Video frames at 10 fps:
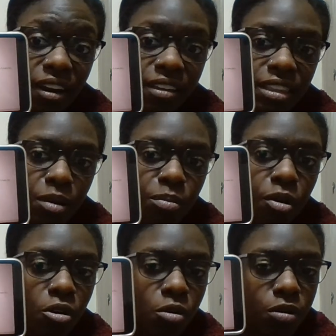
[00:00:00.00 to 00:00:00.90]
and then a
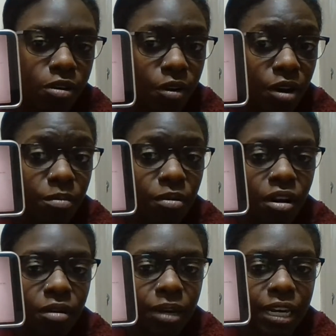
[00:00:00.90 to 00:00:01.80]
poll will go up
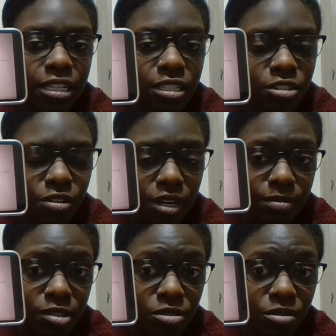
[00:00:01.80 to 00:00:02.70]
on my
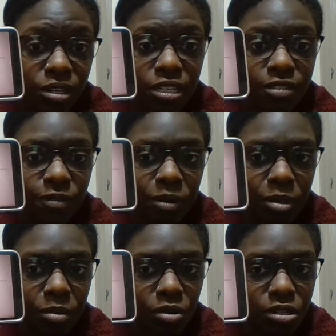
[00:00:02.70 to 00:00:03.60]
Instagram stories for people